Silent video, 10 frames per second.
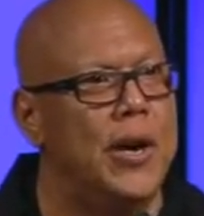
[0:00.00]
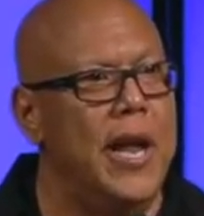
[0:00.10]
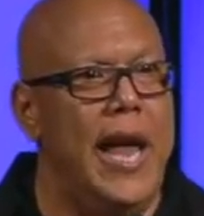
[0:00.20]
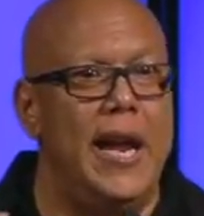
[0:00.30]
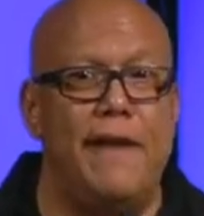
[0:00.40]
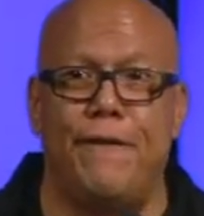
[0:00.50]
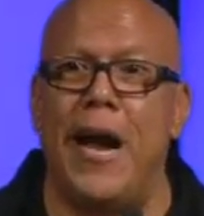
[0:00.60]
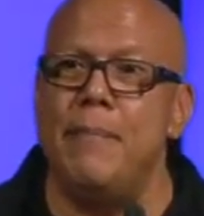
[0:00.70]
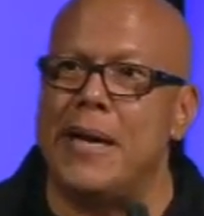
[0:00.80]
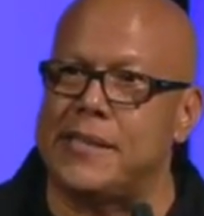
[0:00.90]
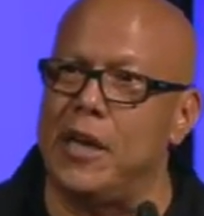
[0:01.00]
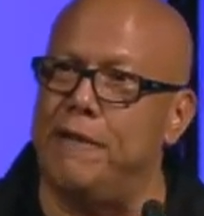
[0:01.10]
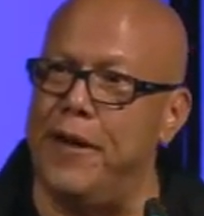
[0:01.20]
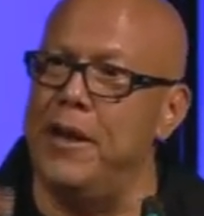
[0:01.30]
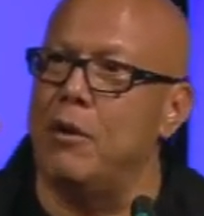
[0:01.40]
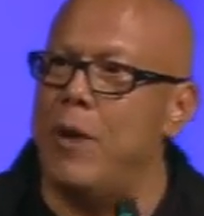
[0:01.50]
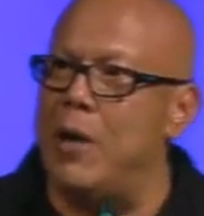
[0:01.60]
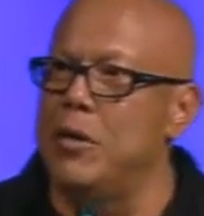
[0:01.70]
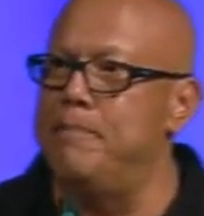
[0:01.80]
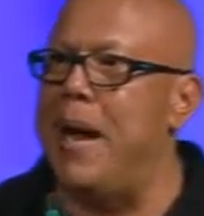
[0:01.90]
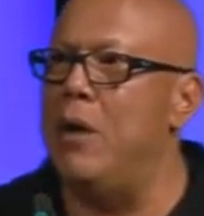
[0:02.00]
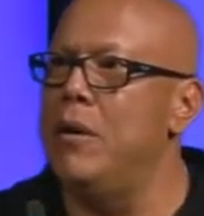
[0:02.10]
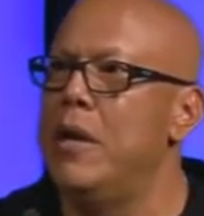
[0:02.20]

and I find myself in a roundabout,